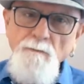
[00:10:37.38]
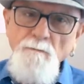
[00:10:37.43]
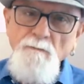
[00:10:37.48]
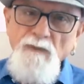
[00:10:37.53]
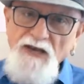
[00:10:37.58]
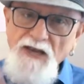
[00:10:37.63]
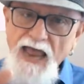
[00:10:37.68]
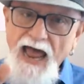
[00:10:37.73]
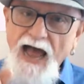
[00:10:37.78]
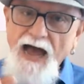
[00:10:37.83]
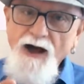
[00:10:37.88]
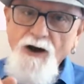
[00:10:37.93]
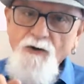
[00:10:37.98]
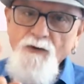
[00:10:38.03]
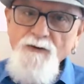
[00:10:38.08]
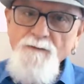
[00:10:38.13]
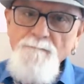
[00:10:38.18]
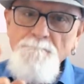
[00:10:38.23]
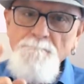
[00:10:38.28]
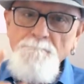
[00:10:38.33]
But
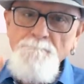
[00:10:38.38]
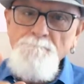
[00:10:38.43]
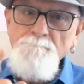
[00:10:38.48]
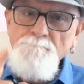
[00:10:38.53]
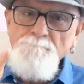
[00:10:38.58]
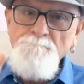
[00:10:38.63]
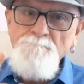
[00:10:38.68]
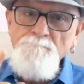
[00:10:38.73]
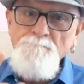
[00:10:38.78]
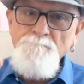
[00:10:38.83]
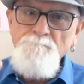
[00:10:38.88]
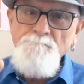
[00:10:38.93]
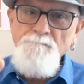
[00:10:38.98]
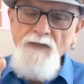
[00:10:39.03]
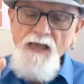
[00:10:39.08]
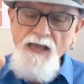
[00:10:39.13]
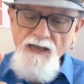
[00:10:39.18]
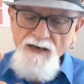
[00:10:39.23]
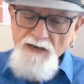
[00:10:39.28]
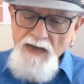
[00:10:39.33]
now
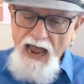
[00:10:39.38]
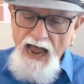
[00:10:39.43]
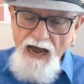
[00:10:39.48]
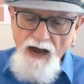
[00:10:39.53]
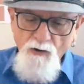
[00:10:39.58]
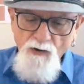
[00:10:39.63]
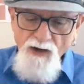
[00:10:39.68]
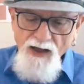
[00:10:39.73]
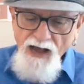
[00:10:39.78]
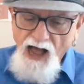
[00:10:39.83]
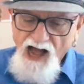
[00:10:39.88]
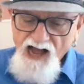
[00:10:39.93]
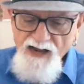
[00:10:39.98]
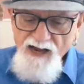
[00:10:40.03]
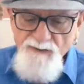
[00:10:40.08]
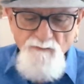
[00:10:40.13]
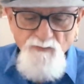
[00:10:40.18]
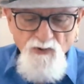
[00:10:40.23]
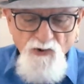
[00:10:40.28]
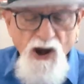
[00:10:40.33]
I
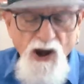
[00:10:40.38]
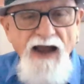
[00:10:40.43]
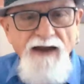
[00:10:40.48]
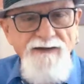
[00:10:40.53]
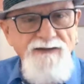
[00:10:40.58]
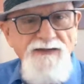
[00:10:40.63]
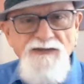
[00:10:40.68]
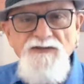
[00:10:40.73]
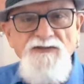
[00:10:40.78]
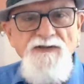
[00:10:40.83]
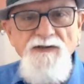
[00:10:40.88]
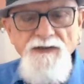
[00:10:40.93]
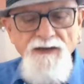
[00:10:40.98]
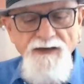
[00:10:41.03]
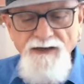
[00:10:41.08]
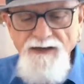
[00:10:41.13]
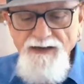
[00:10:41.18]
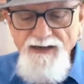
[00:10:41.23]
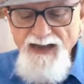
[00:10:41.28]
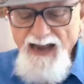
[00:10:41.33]
practice
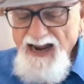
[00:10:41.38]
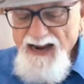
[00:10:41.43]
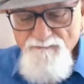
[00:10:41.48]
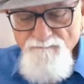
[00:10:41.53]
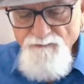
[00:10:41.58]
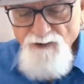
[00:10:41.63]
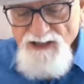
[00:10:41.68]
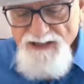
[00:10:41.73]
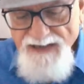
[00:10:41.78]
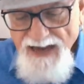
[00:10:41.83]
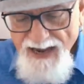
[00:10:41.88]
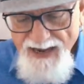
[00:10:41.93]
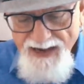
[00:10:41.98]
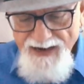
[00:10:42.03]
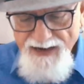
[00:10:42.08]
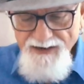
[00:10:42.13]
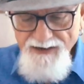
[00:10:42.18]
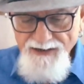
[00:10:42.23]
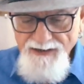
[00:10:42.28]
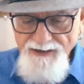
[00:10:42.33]
every
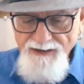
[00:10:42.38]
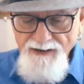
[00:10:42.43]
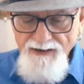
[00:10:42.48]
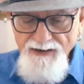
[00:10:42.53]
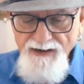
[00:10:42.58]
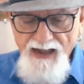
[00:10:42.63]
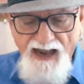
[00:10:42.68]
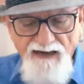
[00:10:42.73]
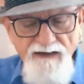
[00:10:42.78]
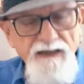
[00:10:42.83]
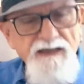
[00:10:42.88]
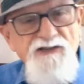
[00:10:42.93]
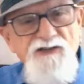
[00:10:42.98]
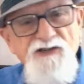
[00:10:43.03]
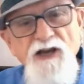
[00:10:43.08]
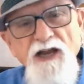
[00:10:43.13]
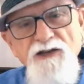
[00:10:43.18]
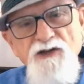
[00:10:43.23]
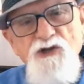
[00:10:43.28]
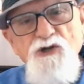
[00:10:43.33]
day, at
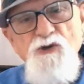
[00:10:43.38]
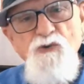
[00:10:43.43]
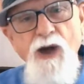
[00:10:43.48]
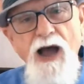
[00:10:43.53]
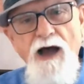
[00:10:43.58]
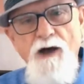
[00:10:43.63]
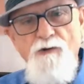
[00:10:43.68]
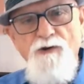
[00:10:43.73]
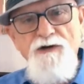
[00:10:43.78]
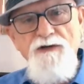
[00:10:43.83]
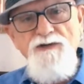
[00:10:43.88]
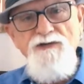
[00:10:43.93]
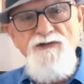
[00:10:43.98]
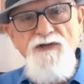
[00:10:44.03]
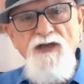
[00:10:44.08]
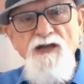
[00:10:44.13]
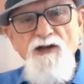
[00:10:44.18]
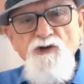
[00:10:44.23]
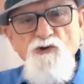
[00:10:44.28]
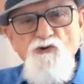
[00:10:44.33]
least 2 hours,
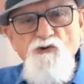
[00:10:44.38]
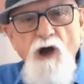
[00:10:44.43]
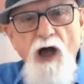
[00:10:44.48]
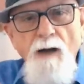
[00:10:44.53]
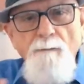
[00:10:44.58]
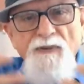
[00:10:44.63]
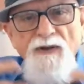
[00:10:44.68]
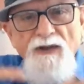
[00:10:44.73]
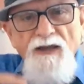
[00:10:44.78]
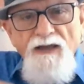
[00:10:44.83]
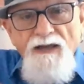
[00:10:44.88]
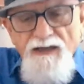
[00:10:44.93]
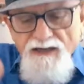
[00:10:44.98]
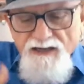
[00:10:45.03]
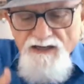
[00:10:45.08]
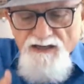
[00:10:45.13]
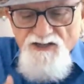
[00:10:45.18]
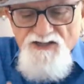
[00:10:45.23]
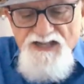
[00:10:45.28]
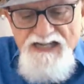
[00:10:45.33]
drop
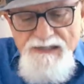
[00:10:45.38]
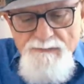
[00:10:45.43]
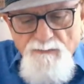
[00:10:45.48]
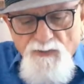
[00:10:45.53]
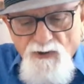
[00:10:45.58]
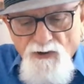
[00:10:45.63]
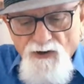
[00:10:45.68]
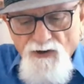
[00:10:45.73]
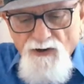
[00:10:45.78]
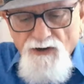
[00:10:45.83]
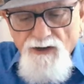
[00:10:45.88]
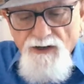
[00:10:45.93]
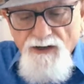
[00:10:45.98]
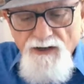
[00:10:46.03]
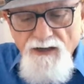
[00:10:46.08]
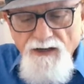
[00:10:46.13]
deeper